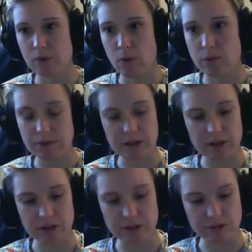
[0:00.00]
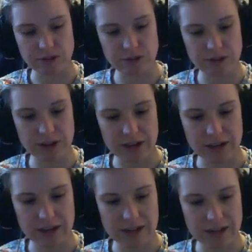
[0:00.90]
only because
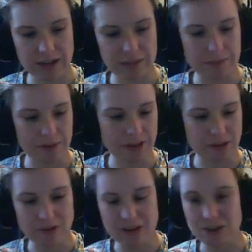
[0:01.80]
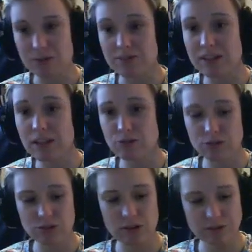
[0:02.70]
I don't need all of the extra
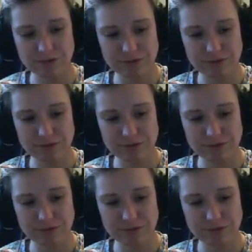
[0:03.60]
stuff